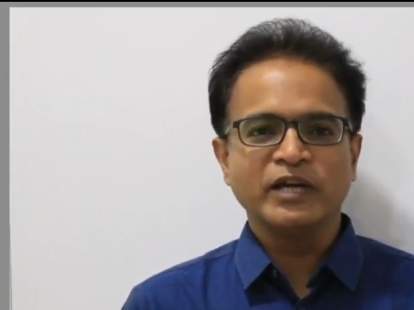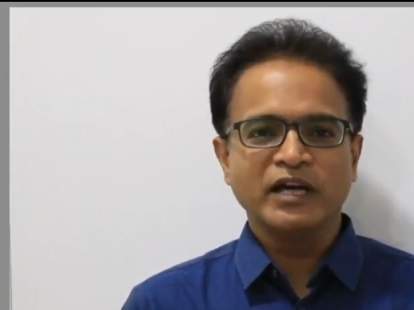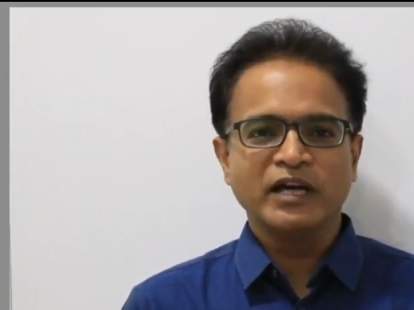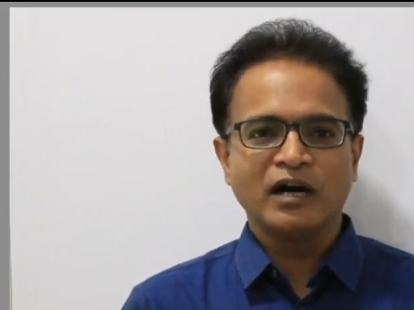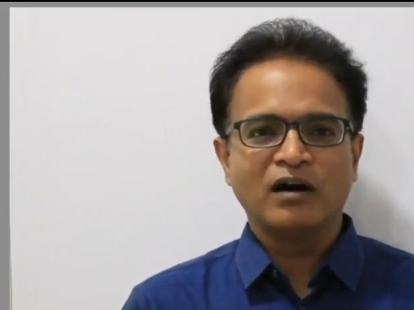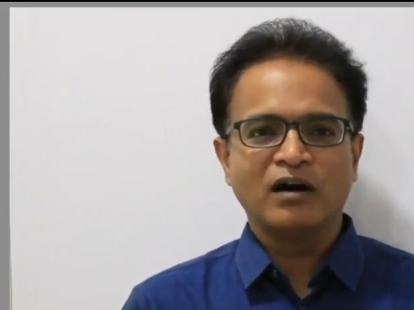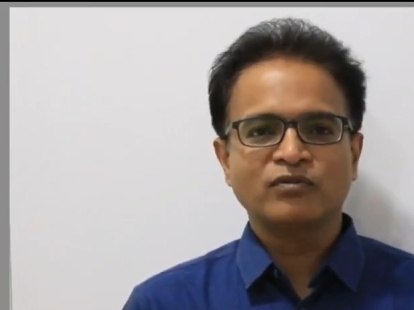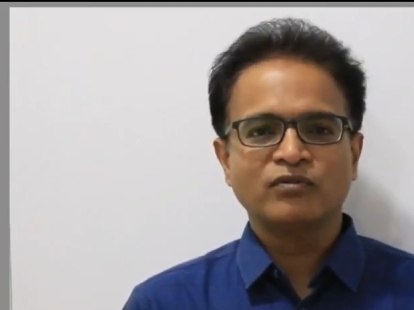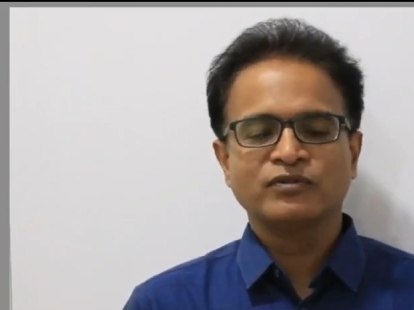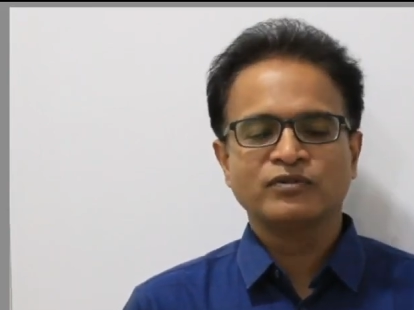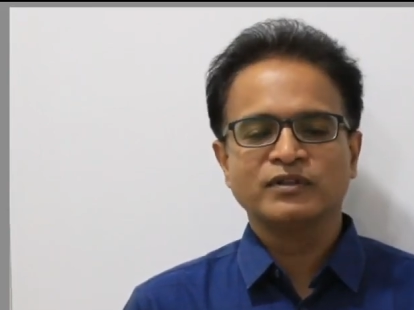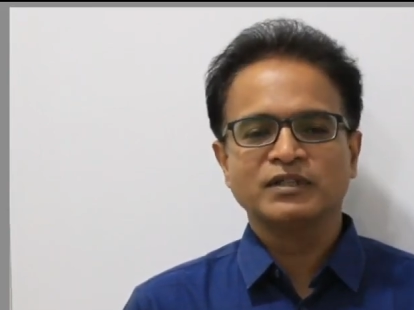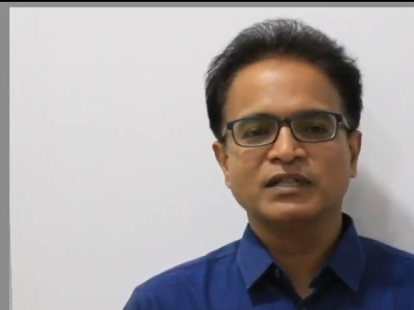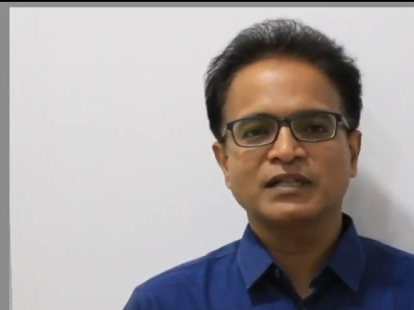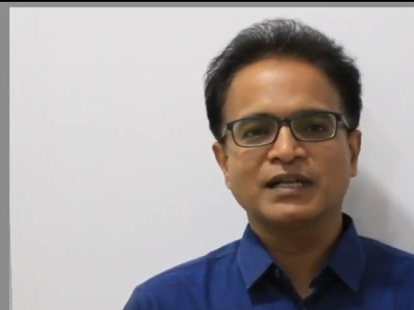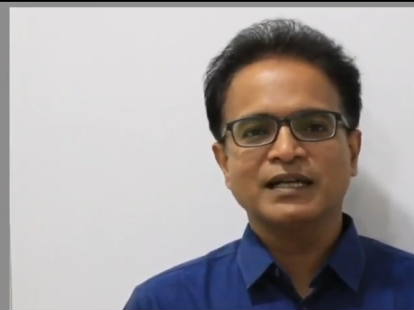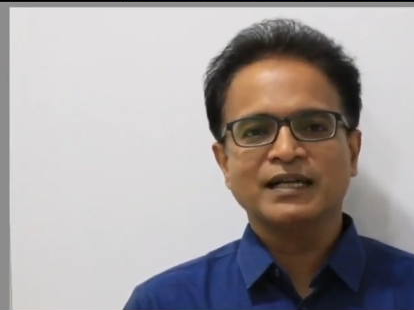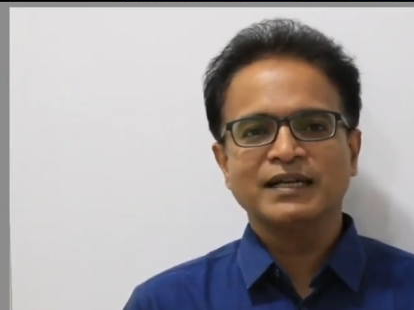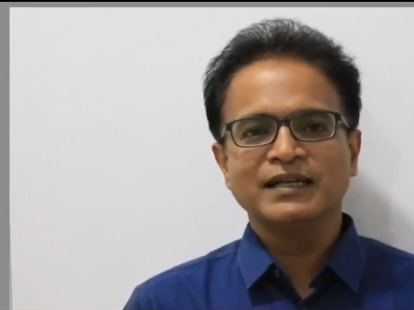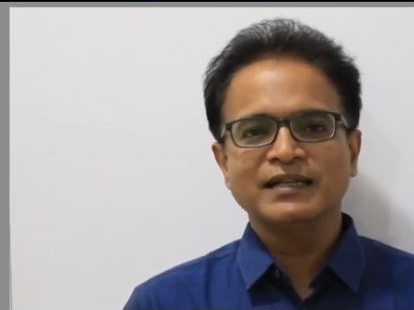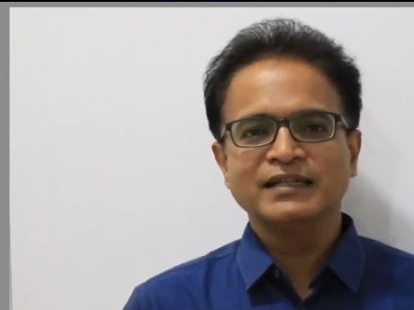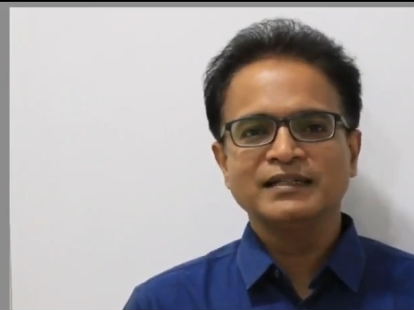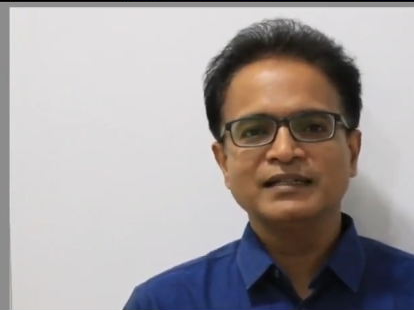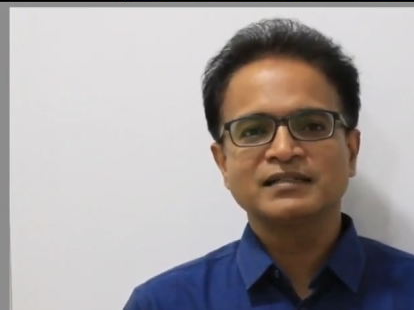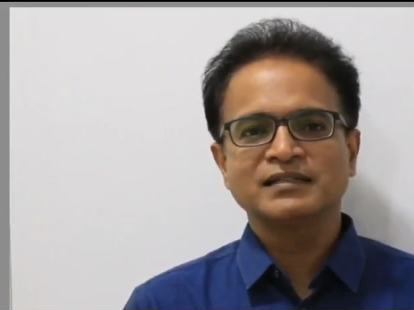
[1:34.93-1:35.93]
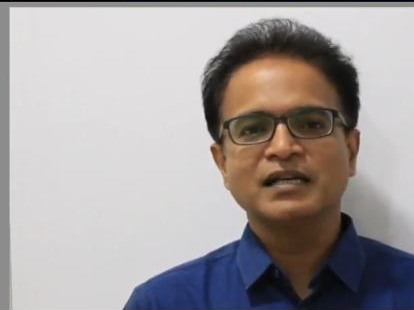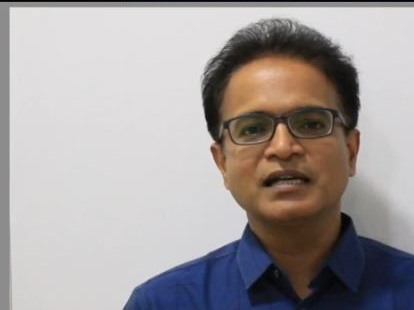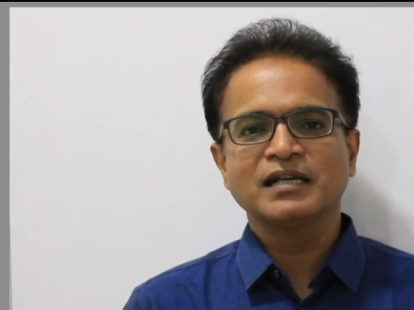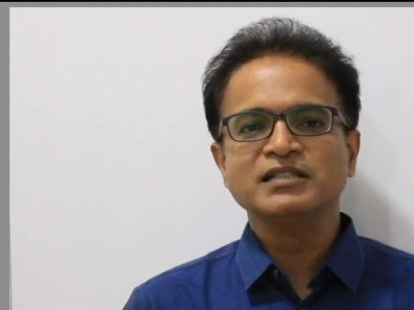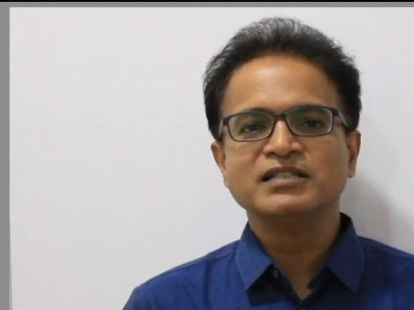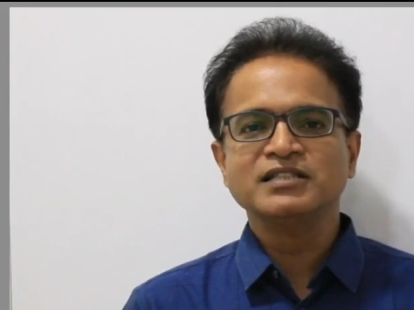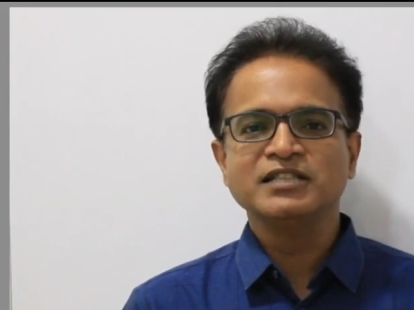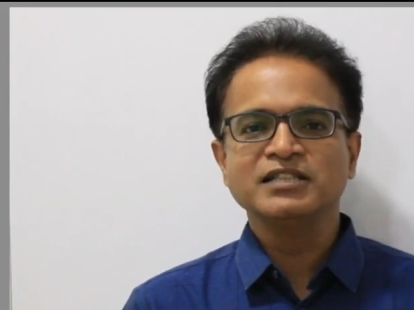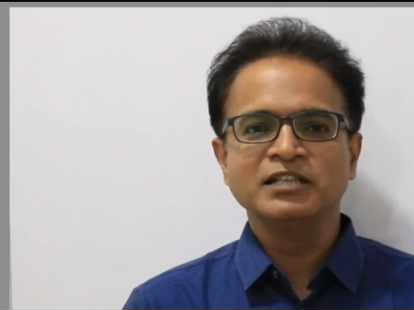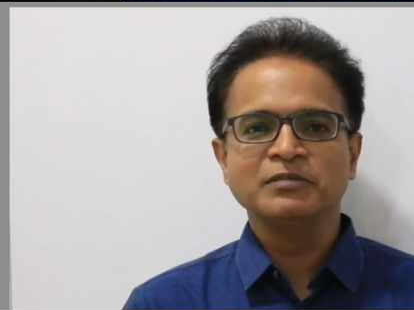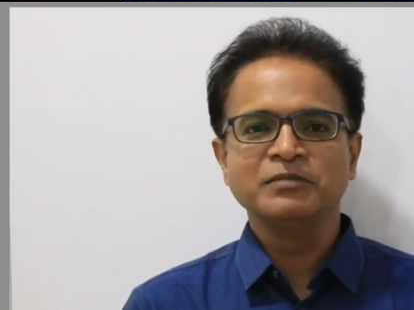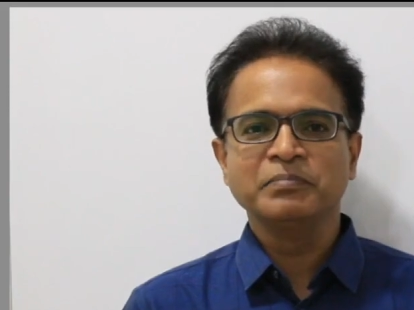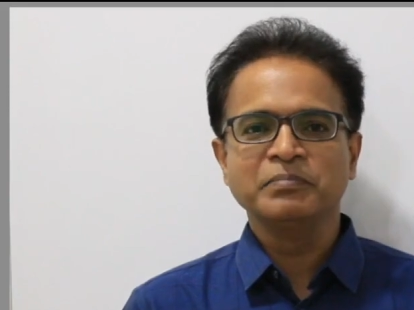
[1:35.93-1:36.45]
offer is
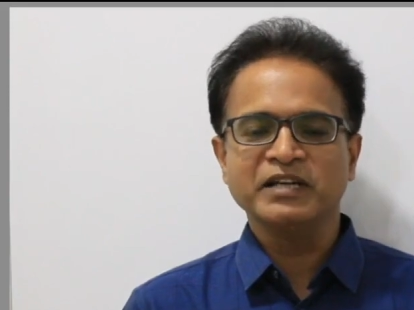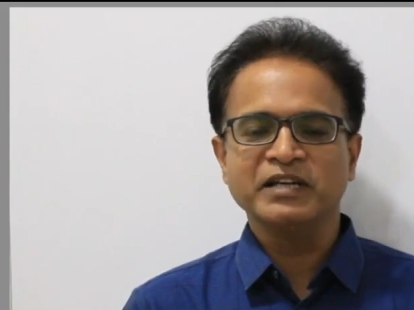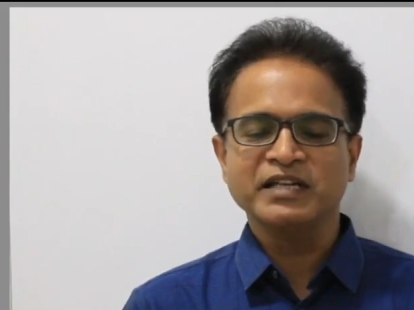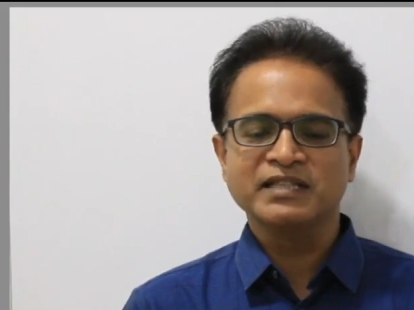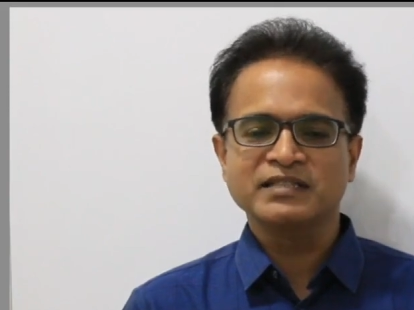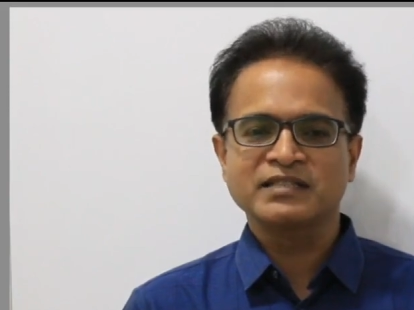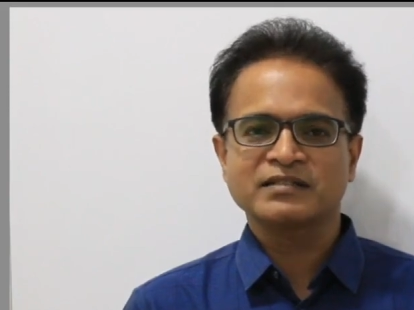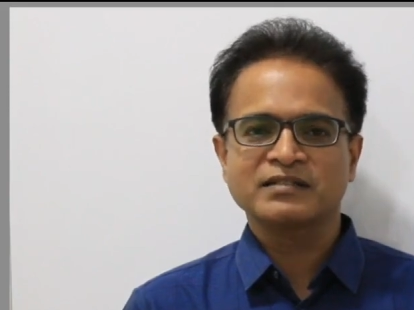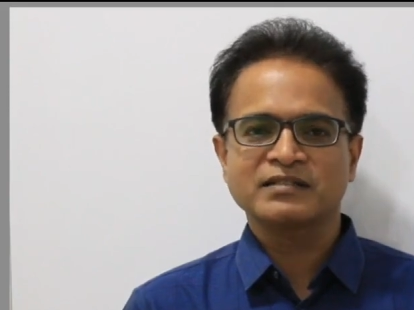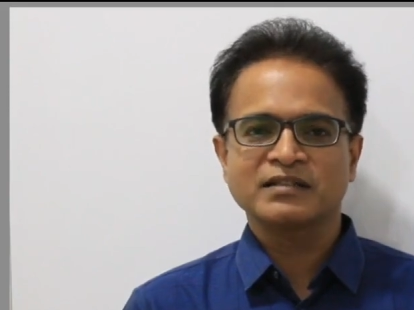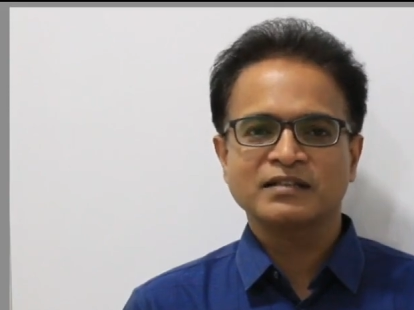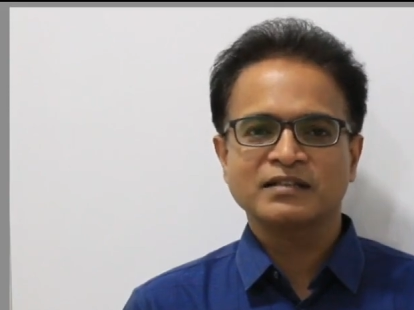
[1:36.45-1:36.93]
gene based